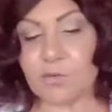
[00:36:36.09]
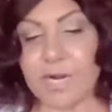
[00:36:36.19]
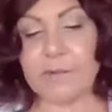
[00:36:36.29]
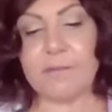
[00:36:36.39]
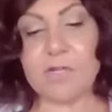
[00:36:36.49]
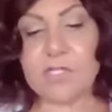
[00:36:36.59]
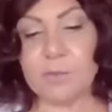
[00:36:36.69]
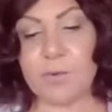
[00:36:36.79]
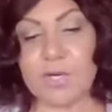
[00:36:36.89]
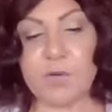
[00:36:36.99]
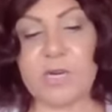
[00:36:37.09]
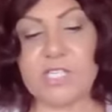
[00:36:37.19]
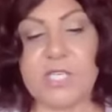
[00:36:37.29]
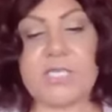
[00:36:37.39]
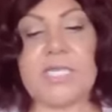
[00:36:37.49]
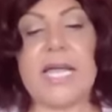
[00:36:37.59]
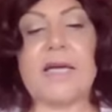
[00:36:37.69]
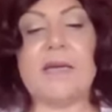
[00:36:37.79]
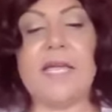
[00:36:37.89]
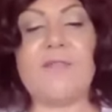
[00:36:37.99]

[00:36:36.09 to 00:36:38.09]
Great. Most important question is that